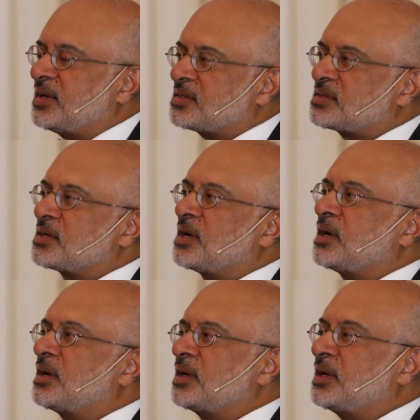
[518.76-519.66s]
it's
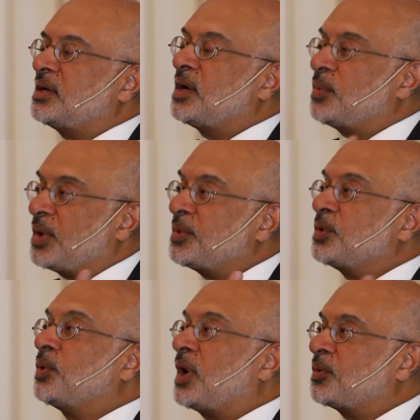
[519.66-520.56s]
an area where
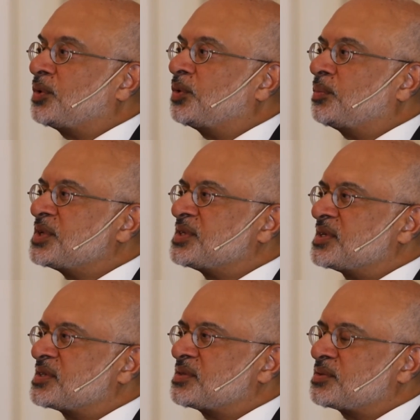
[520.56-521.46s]
we know how to do
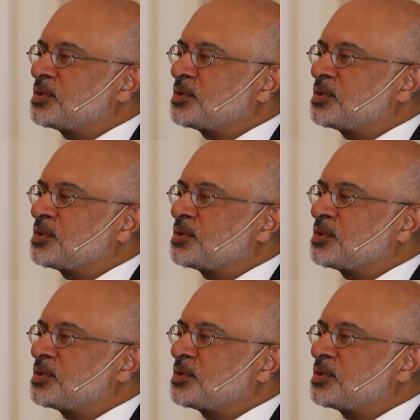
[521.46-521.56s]
business.